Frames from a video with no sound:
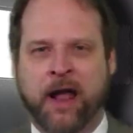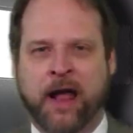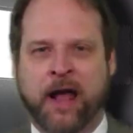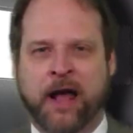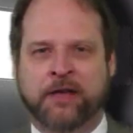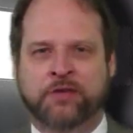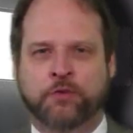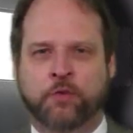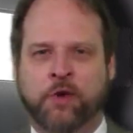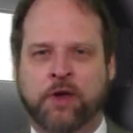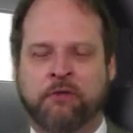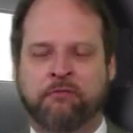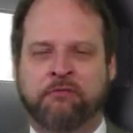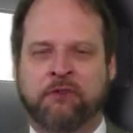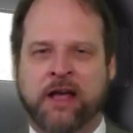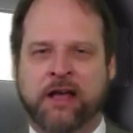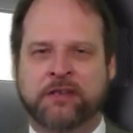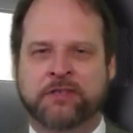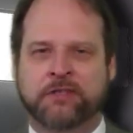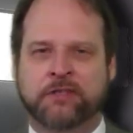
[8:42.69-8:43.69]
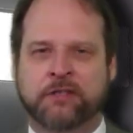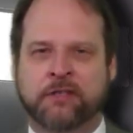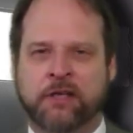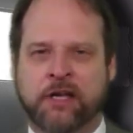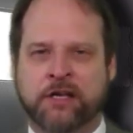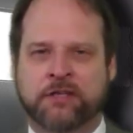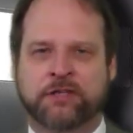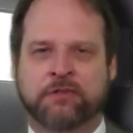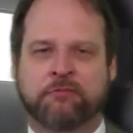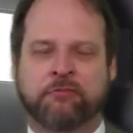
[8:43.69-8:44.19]
as we face
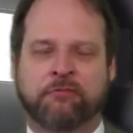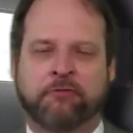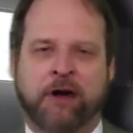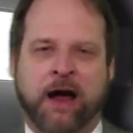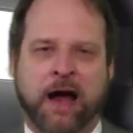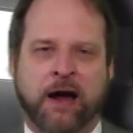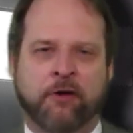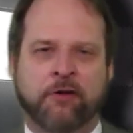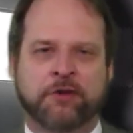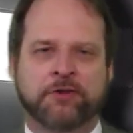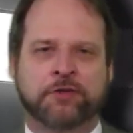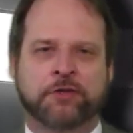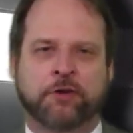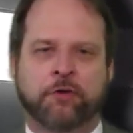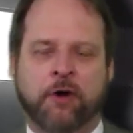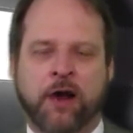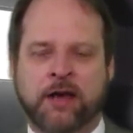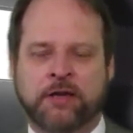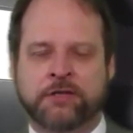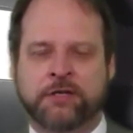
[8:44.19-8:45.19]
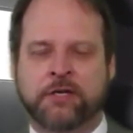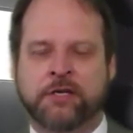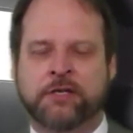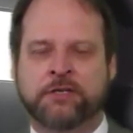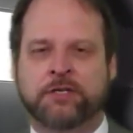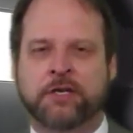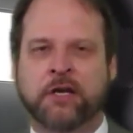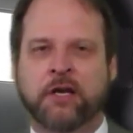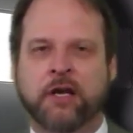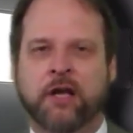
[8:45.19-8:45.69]
this virus
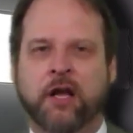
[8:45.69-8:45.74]
crisis,